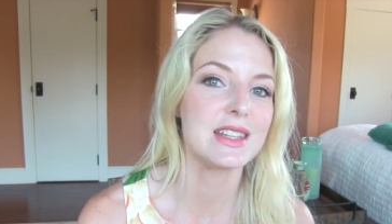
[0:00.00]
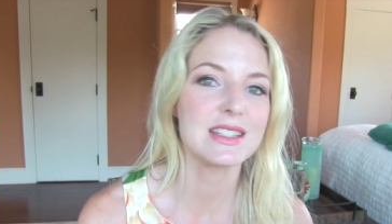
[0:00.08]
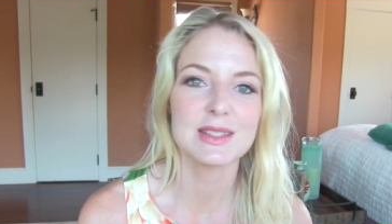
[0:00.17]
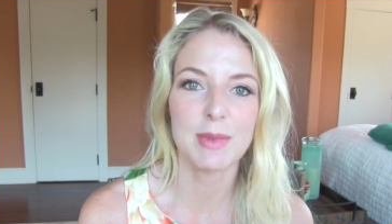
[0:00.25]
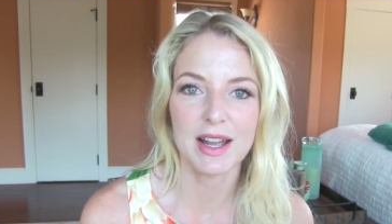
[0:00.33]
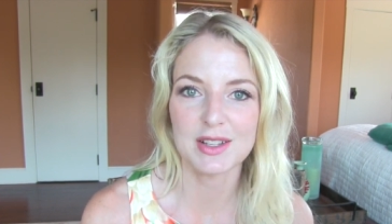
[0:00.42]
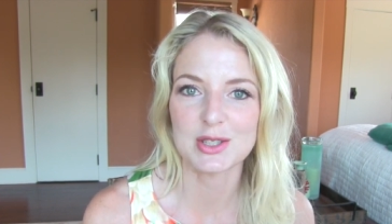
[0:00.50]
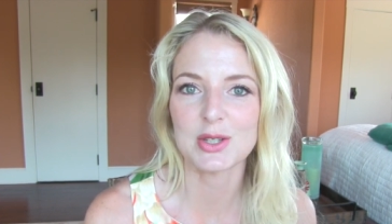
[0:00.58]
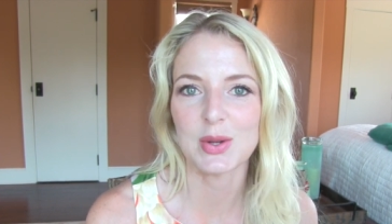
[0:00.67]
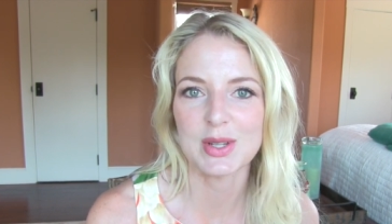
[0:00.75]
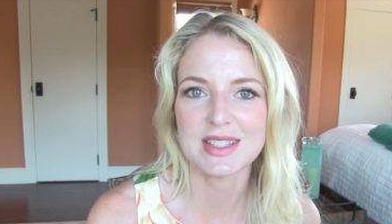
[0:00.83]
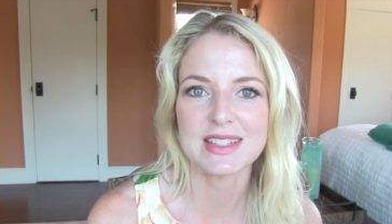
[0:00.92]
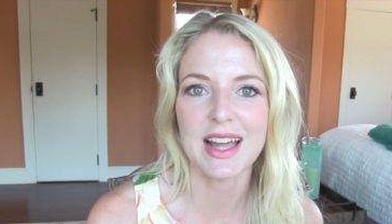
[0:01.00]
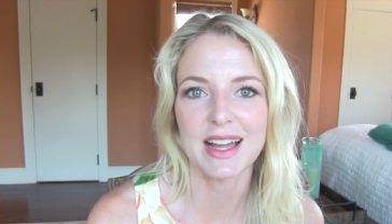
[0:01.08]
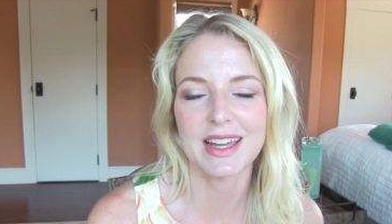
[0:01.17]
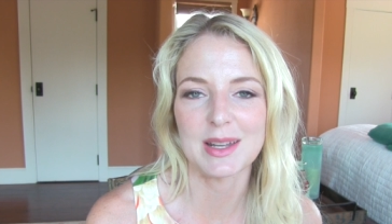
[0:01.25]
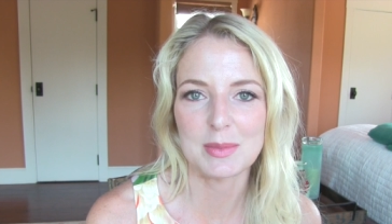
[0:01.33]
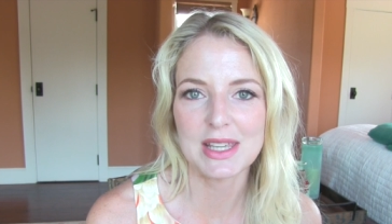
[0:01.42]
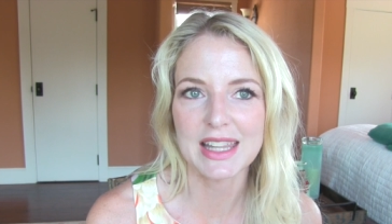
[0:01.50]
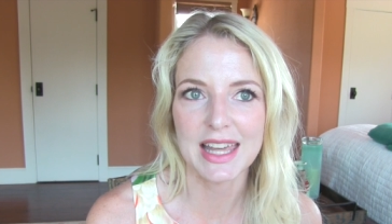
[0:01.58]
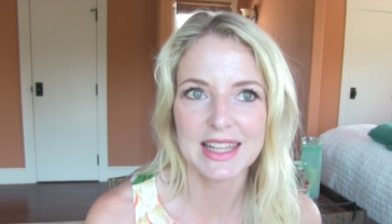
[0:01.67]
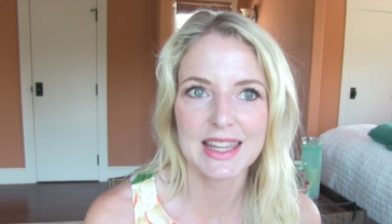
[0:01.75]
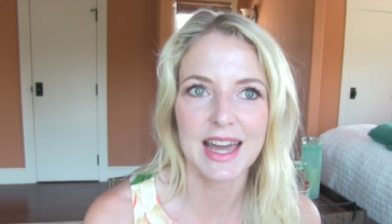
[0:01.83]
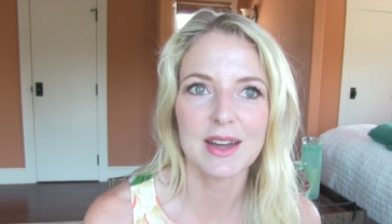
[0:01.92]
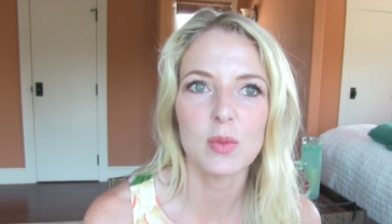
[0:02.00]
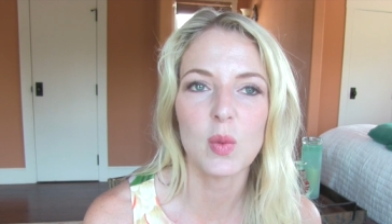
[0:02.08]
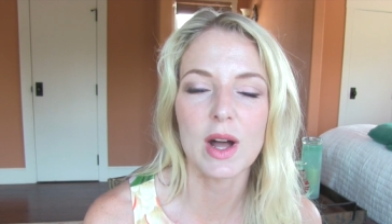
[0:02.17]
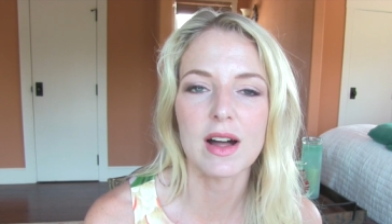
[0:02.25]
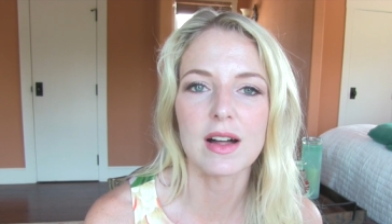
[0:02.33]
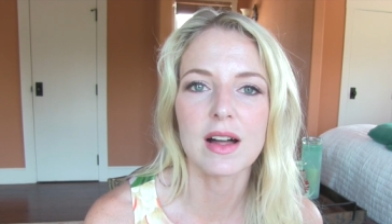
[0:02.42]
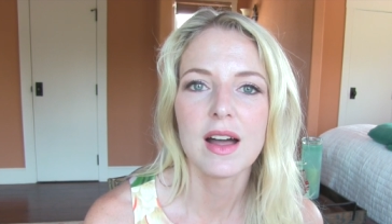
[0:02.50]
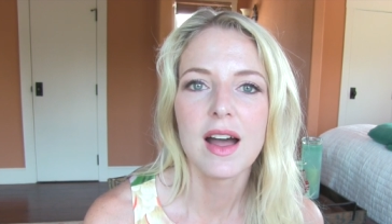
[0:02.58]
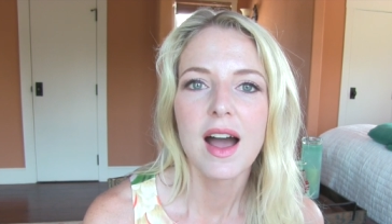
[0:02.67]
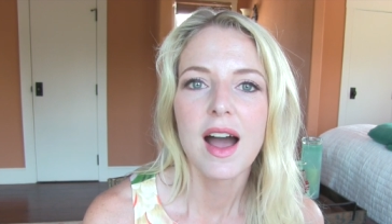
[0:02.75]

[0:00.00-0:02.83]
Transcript: This milestone is not going to be like that. Well,